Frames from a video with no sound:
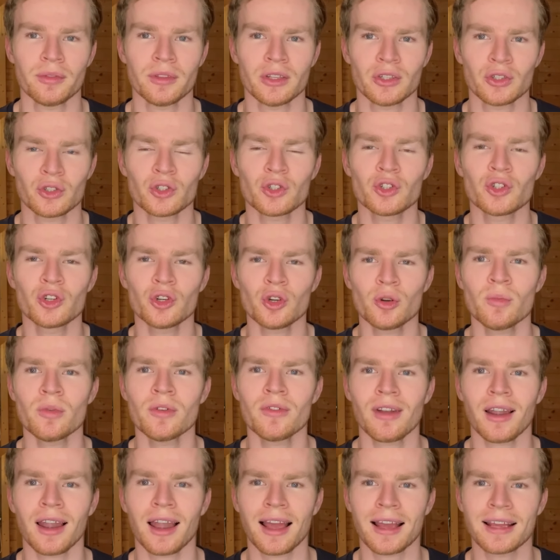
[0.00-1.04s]
this tube of
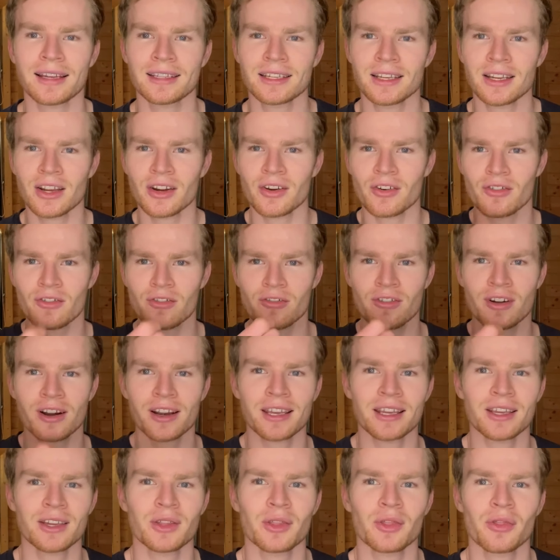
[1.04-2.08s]
light
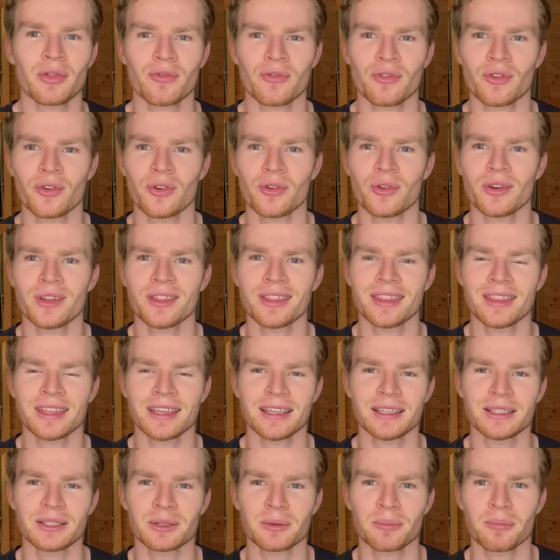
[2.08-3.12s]
running through
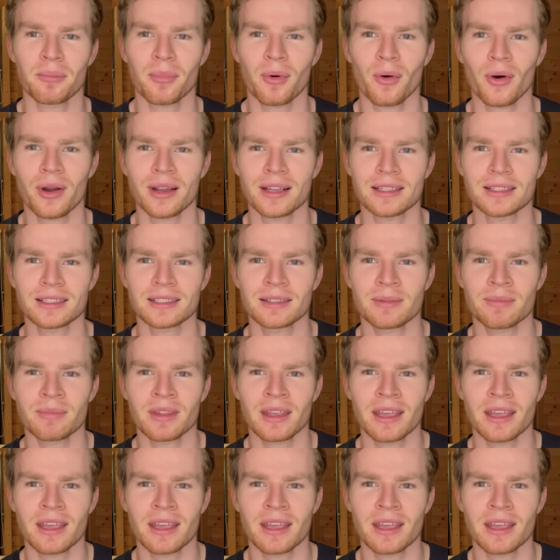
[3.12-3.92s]
these points.